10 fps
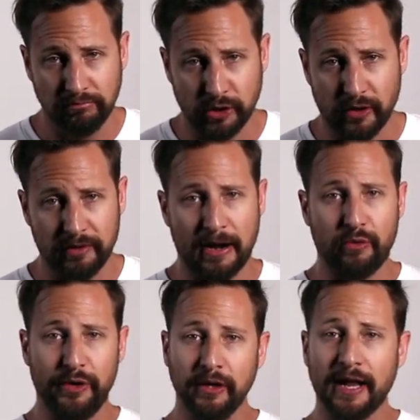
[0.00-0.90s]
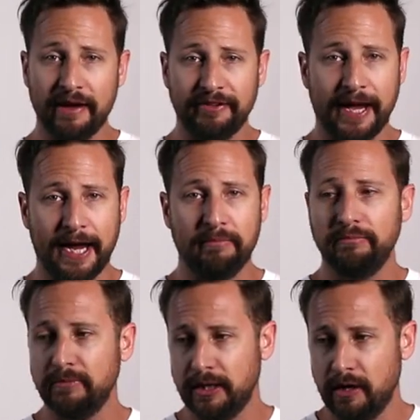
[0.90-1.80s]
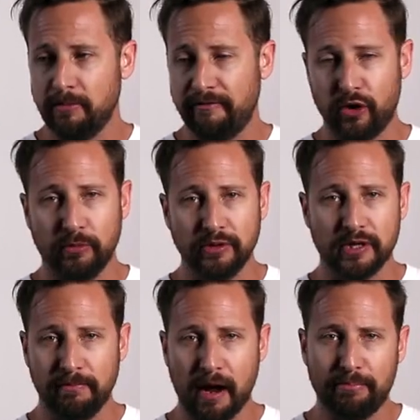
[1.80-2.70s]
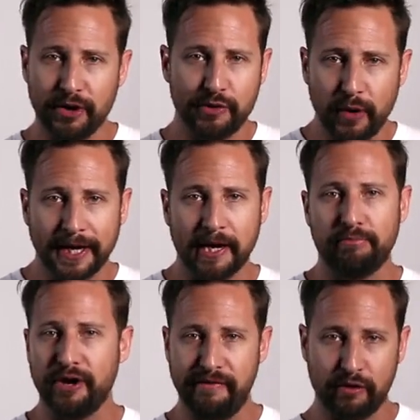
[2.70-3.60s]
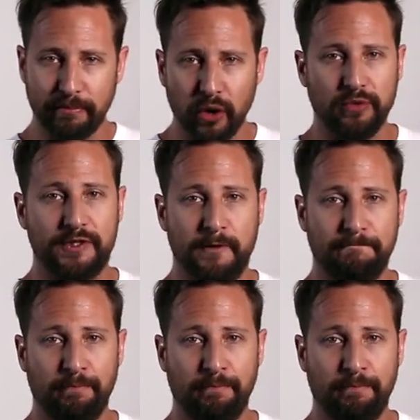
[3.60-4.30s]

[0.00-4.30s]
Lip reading: you know that my real life game, my verbals, I'm pretty witty, I'm pretty verbose.